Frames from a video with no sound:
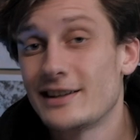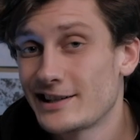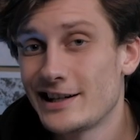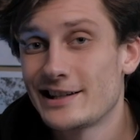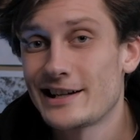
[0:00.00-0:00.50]
let's
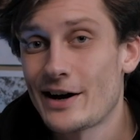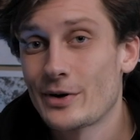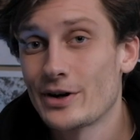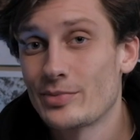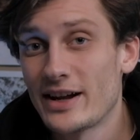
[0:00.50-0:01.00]
get into how
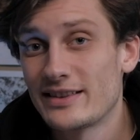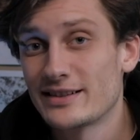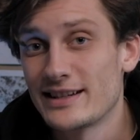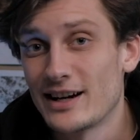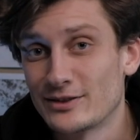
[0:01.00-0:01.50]
we're gonna break this
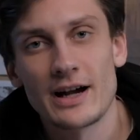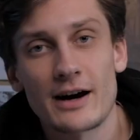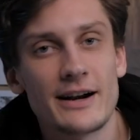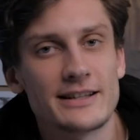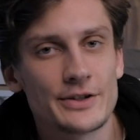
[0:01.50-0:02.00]
down. All
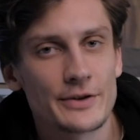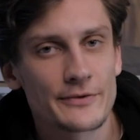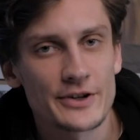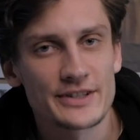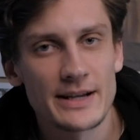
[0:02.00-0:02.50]
right, so your
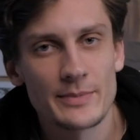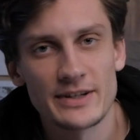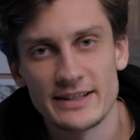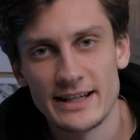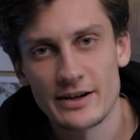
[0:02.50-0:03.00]
first step
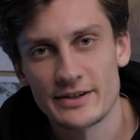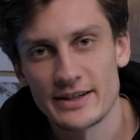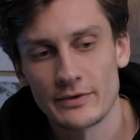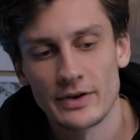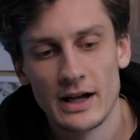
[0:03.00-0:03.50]
is to get
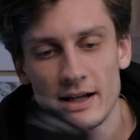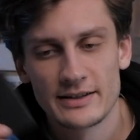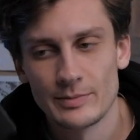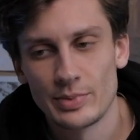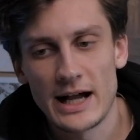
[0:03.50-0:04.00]
yourself
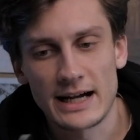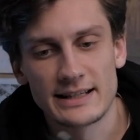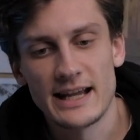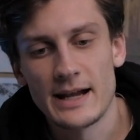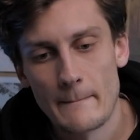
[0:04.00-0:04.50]
some black
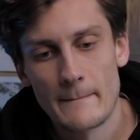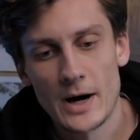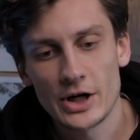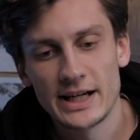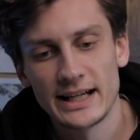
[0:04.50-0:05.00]
tape
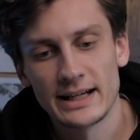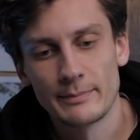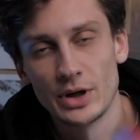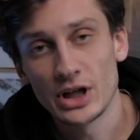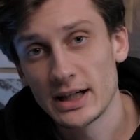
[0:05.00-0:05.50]
marking
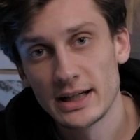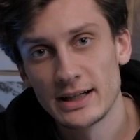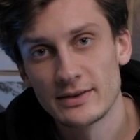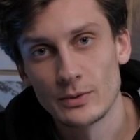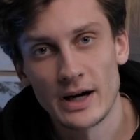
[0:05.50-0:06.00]
book
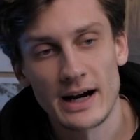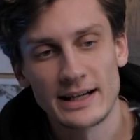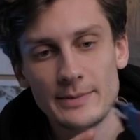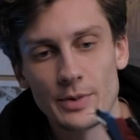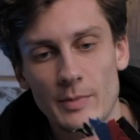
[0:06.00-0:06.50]
where I
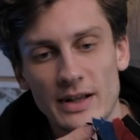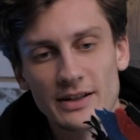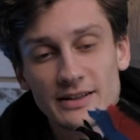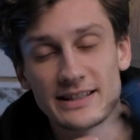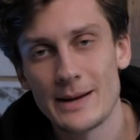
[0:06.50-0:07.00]
keep all my
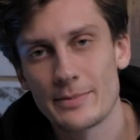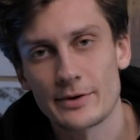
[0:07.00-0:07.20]
little tape